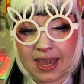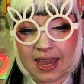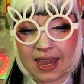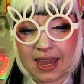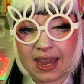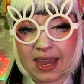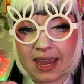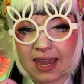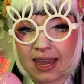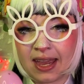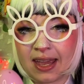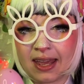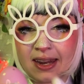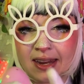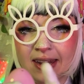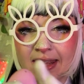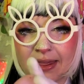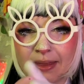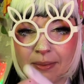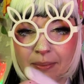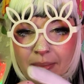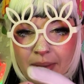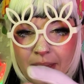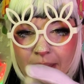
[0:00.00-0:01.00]
And in the
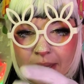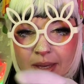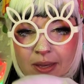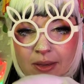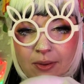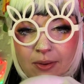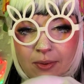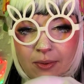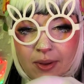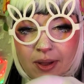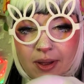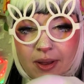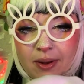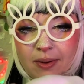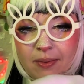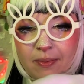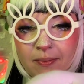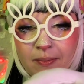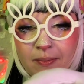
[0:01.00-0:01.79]
pink one,